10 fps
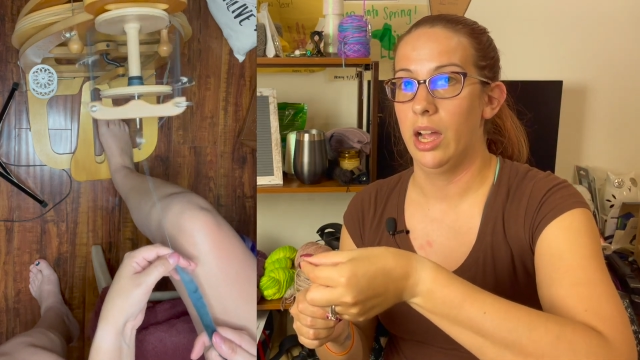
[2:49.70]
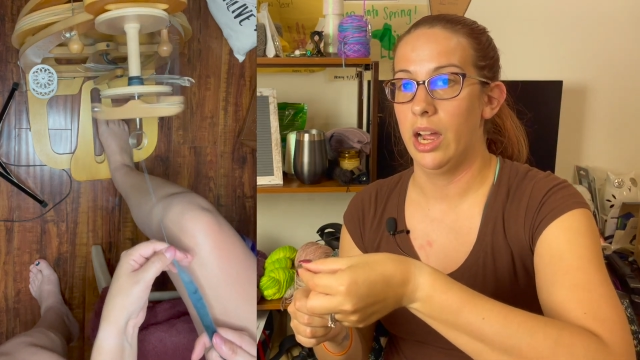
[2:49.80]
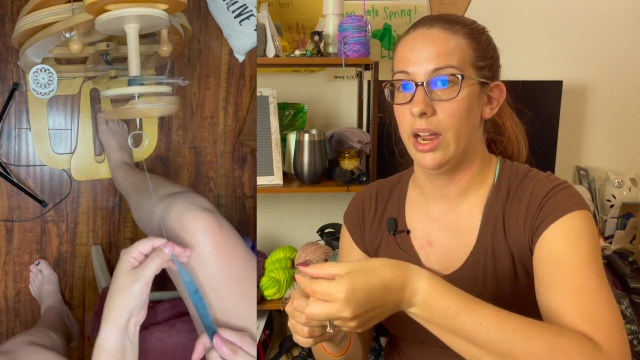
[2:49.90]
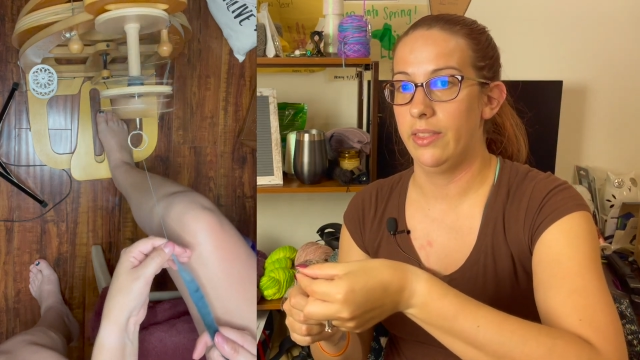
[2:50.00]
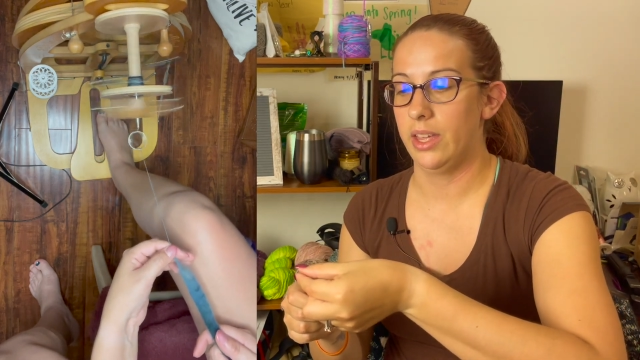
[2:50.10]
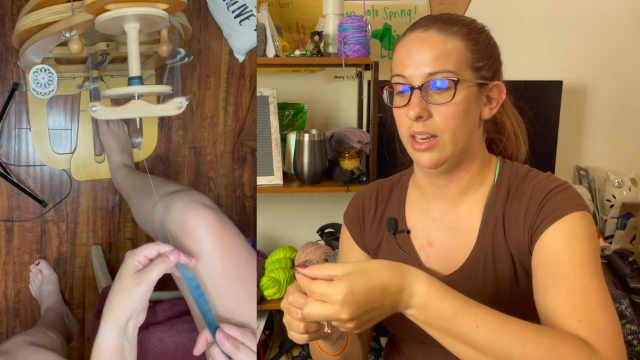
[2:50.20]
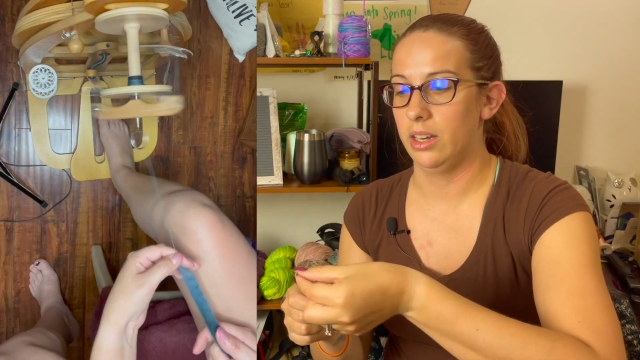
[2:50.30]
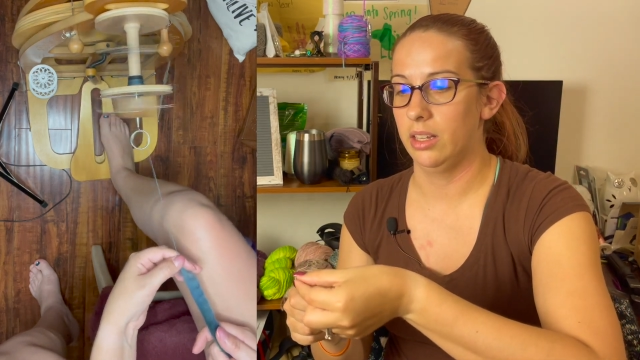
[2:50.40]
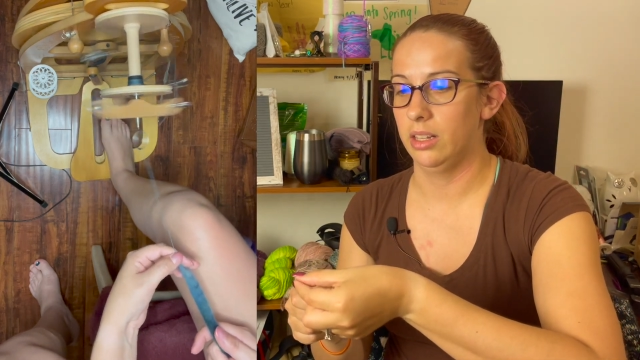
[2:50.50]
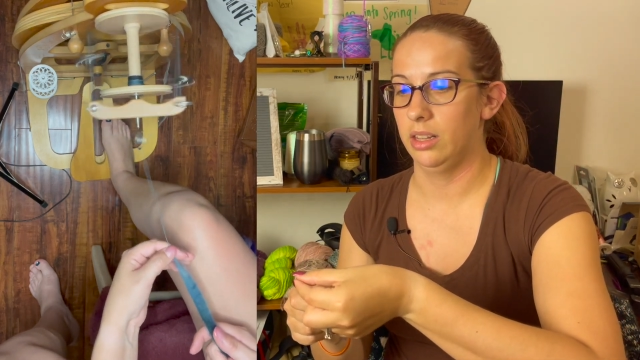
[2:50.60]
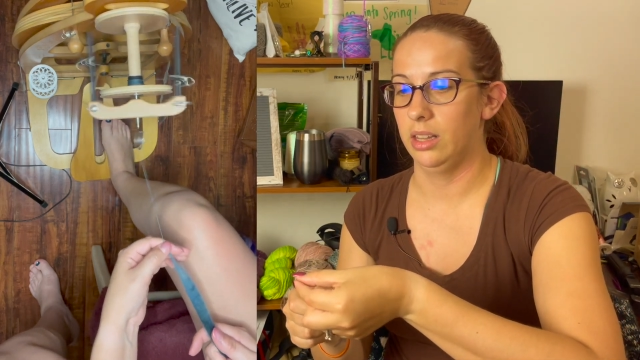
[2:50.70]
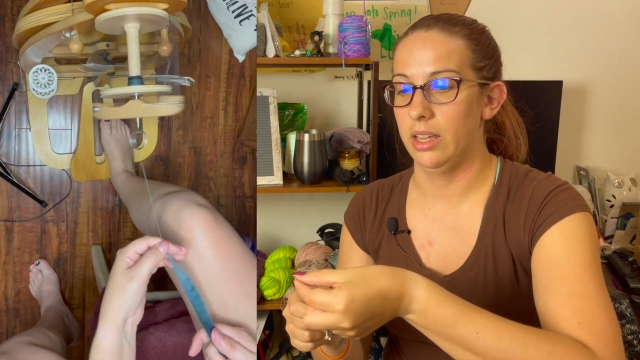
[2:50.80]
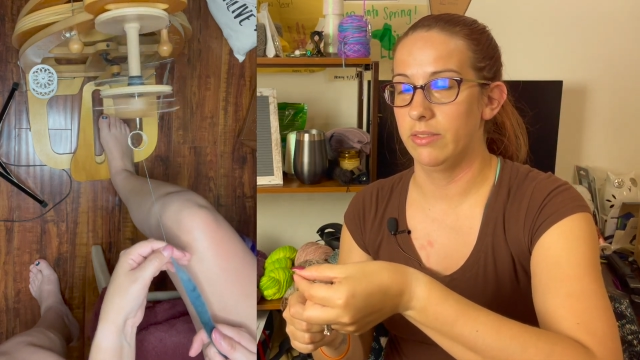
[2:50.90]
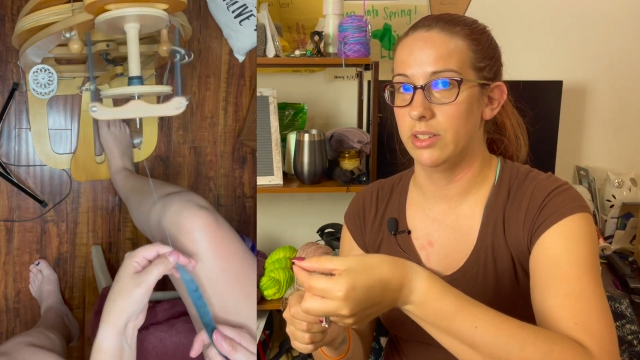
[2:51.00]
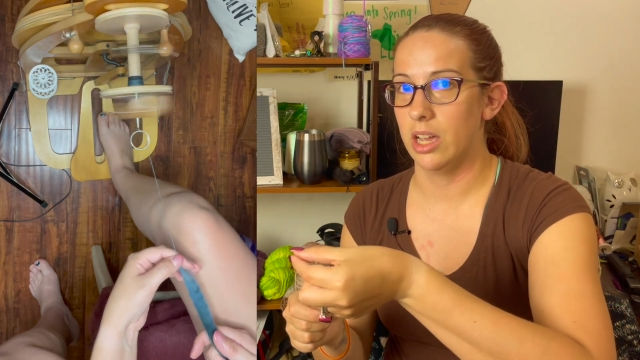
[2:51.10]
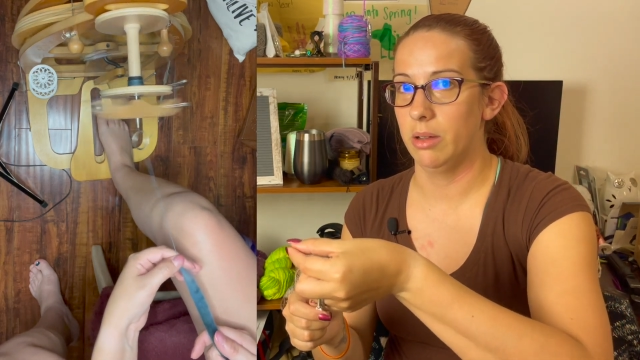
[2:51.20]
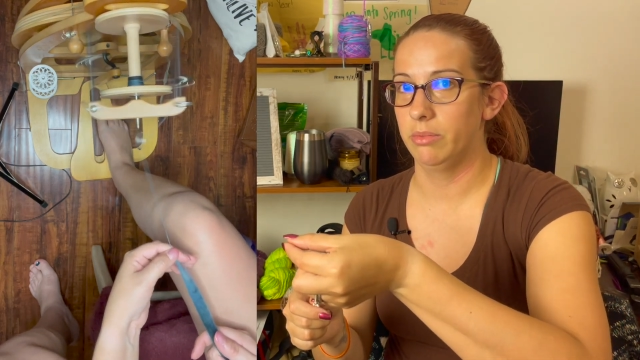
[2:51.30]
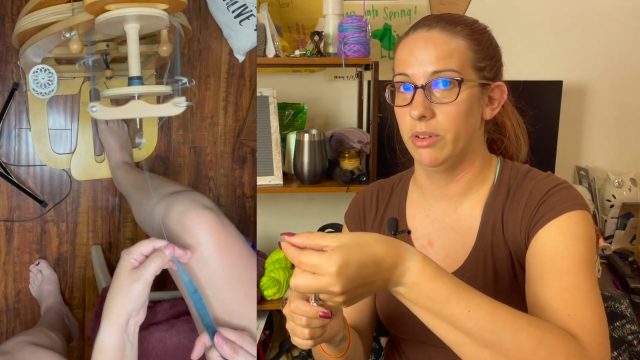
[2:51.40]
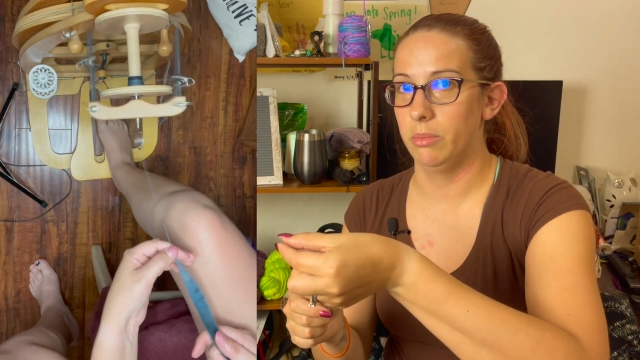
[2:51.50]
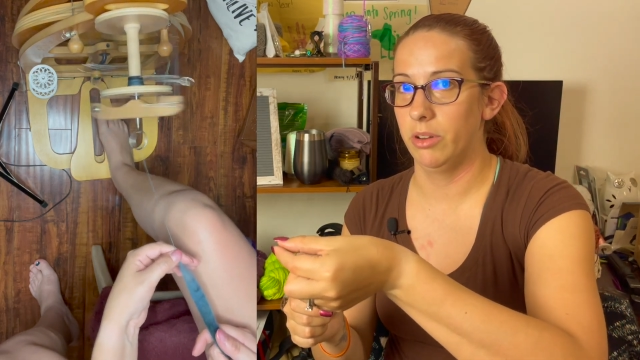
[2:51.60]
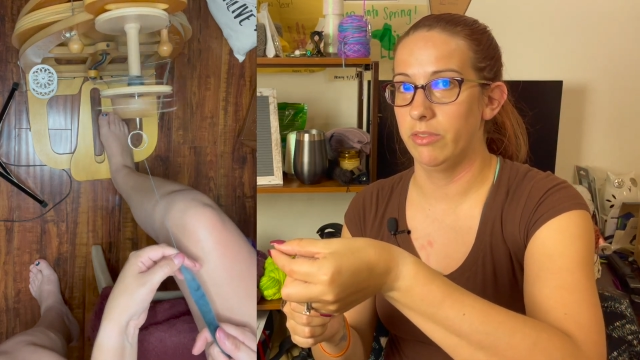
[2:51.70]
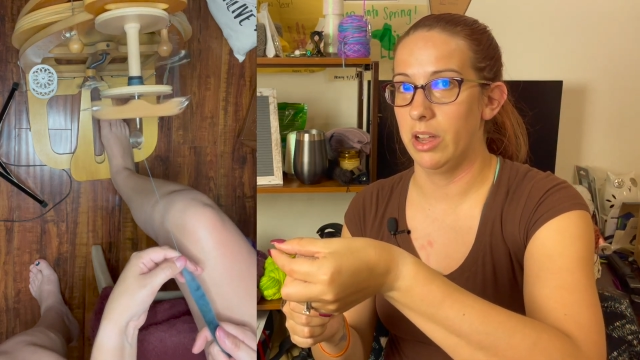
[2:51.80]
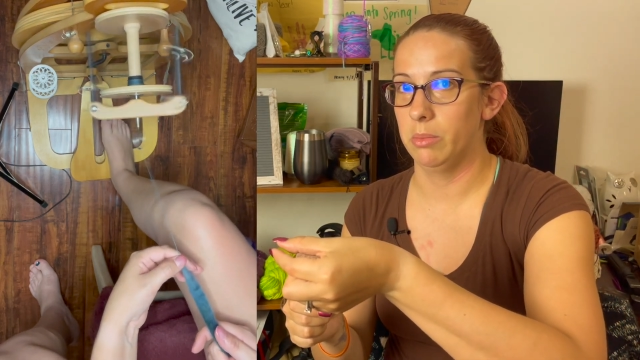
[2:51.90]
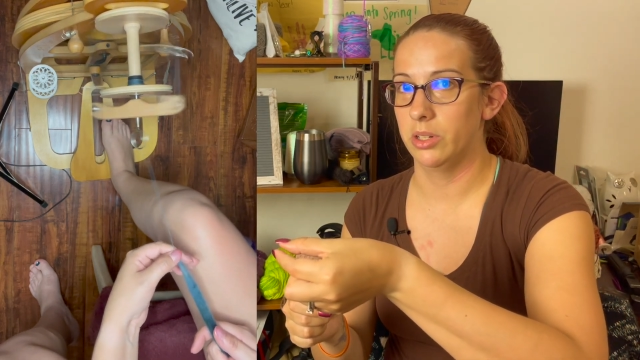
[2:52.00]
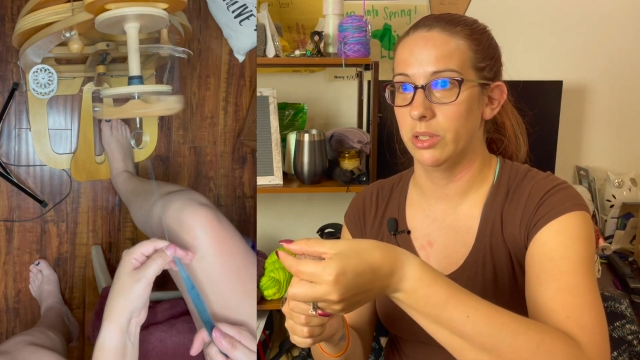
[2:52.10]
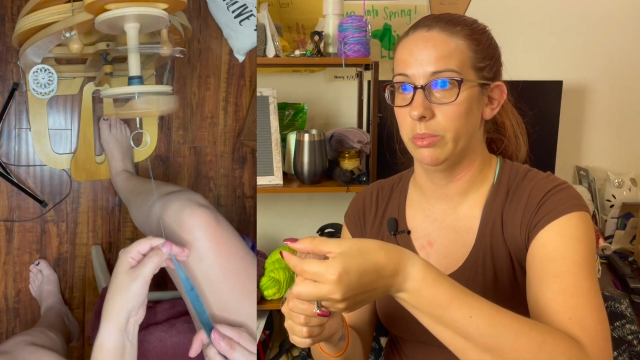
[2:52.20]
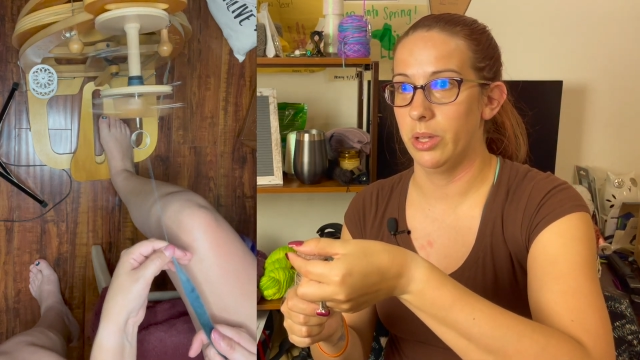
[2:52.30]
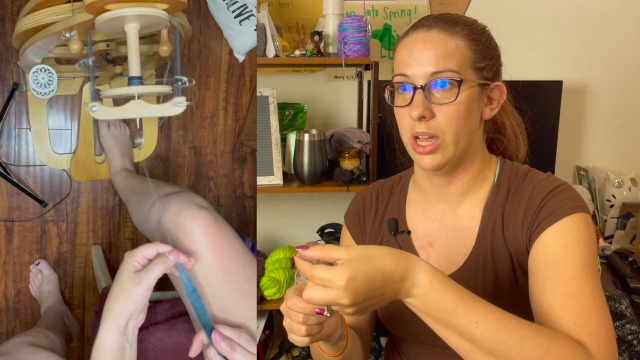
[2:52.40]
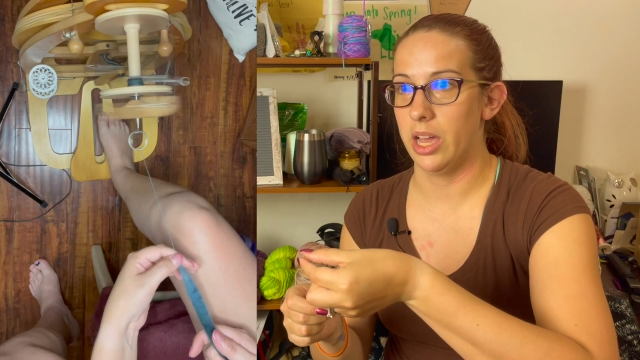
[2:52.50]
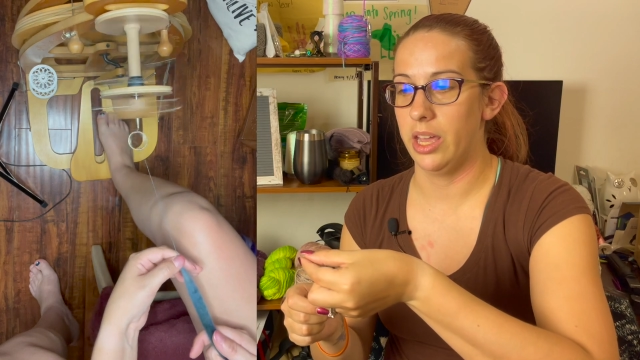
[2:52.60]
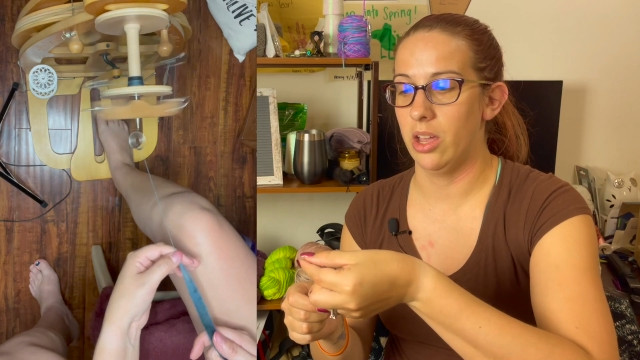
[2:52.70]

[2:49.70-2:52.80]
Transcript: and then lift up from your fiber supply,